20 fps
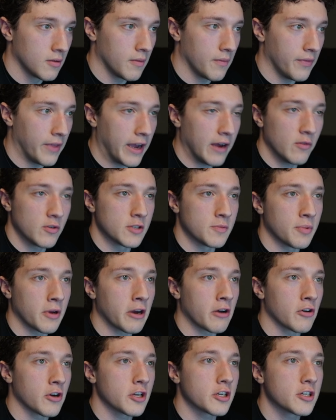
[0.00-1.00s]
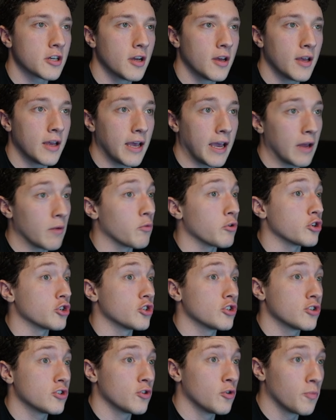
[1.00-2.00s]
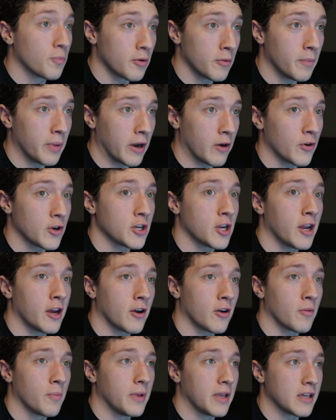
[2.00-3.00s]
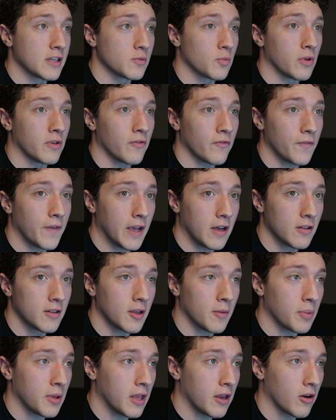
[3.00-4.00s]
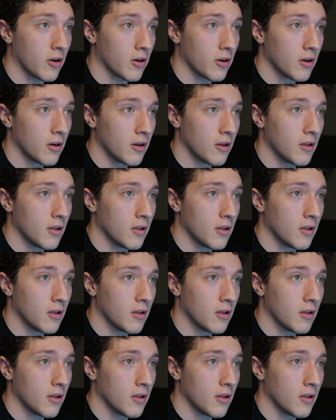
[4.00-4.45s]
That was bearish. And we're super bearish here because we failed up here.